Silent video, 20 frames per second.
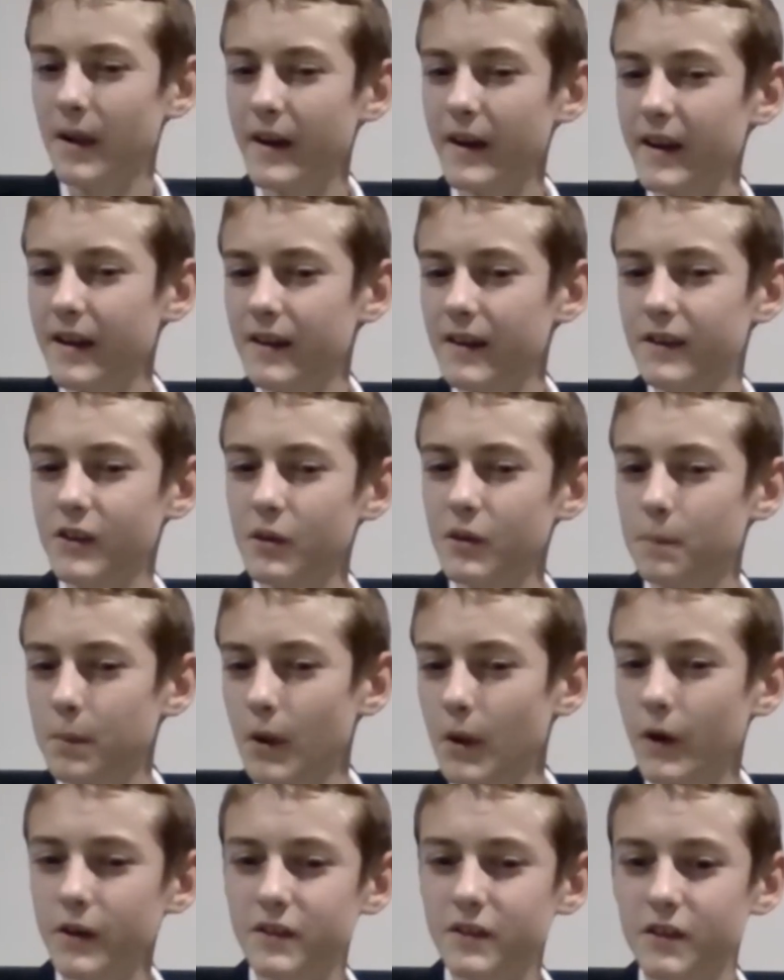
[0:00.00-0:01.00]
bloody good
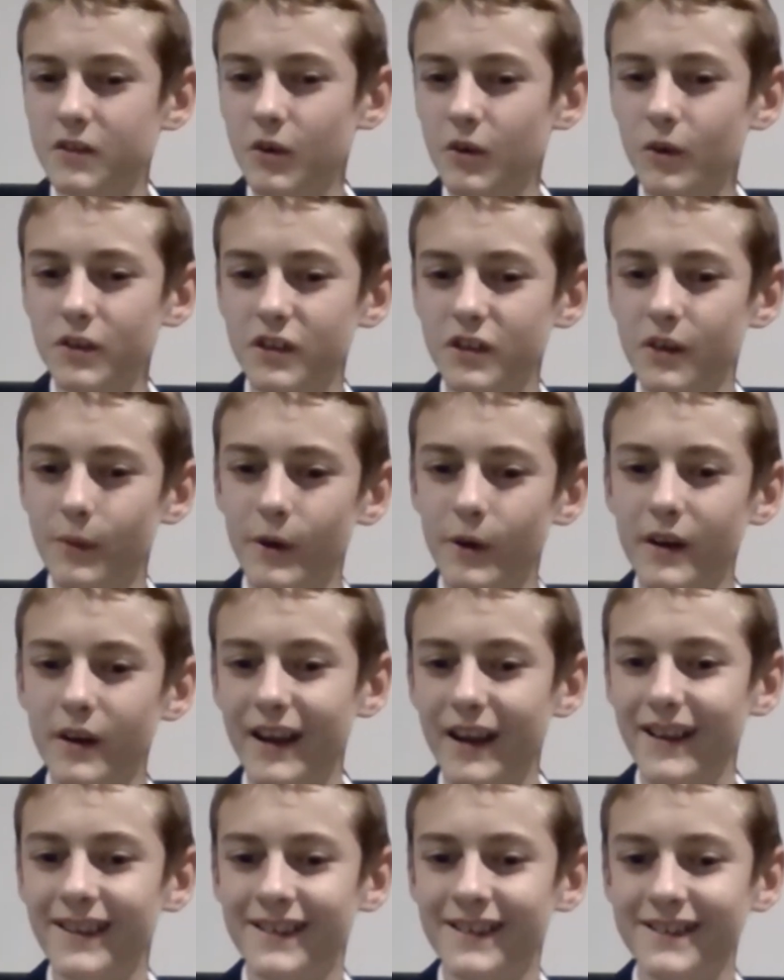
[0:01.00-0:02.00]
bloke to talk to, wouldn't
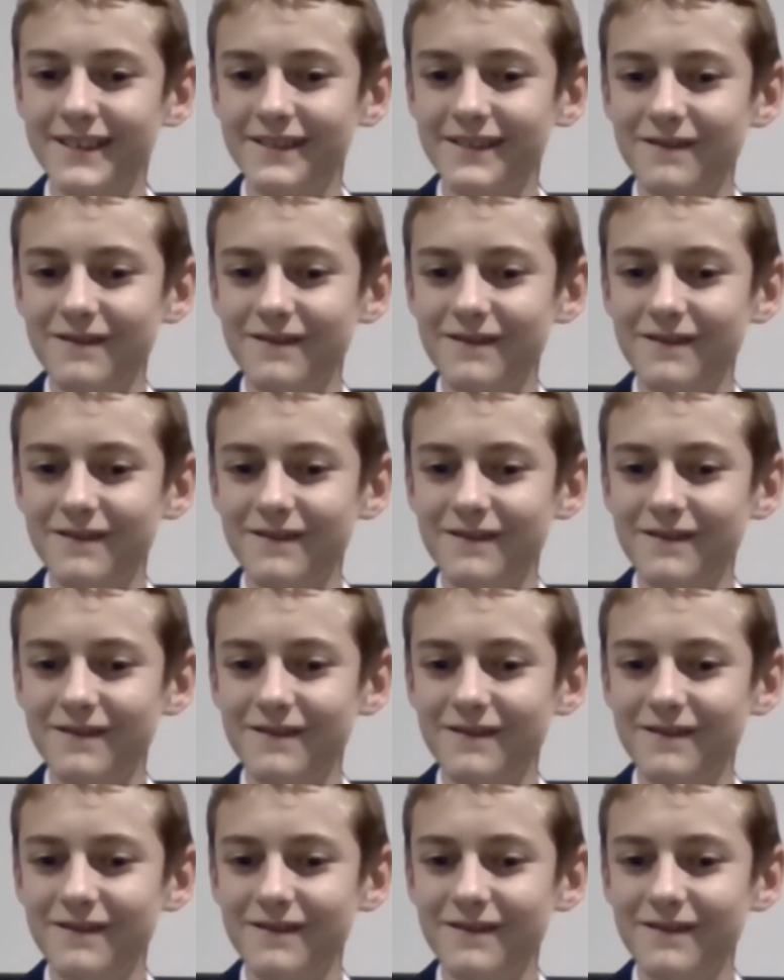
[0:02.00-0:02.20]
he?